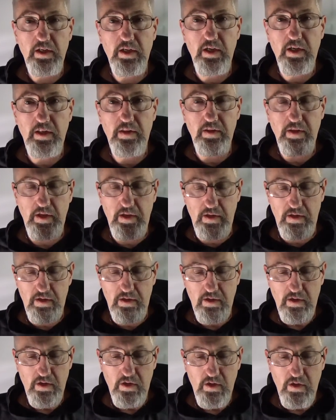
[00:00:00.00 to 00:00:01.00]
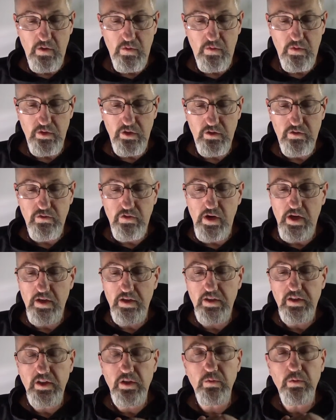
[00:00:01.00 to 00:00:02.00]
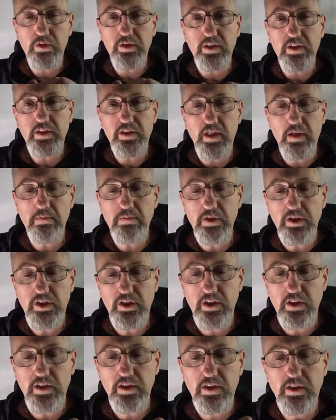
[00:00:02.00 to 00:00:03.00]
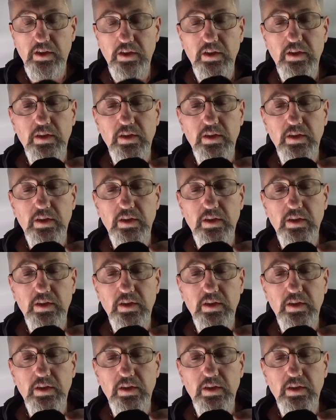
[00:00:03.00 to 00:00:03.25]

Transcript: And then when you try to see what this image is,